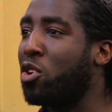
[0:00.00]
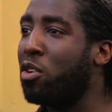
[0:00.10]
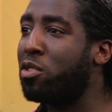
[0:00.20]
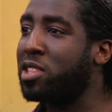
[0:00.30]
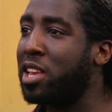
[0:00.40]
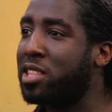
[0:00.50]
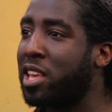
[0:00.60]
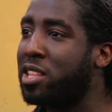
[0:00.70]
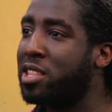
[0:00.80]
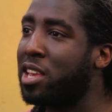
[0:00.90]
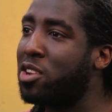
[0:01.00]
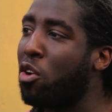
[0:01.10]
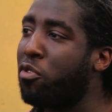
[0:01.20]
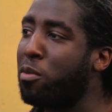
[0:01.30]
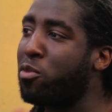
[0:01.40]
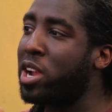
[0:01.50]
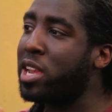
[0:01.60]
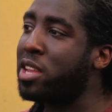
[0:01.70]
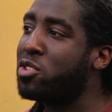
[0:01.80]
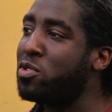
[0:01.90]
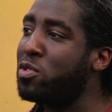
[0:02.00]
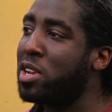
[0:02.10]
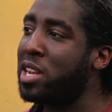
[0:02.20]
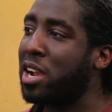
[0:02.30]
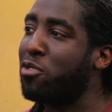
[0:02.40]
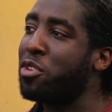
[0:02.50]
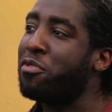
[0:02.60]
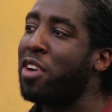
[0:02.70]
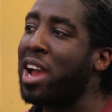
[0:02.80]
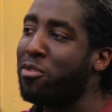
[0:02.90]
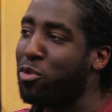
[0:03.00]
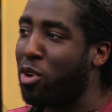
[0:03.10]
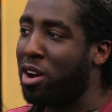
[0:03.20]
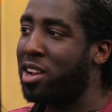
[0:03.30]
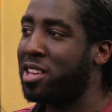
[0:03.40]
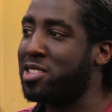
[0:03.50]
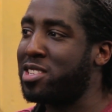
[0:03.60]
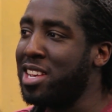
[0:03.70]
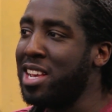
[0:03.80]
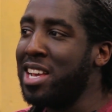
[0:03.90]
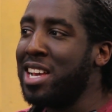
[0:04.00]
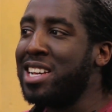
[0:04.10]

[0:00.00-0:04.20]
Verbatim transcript: they go they, they, they go from reggae to like a revival artist. Yeah, yeah,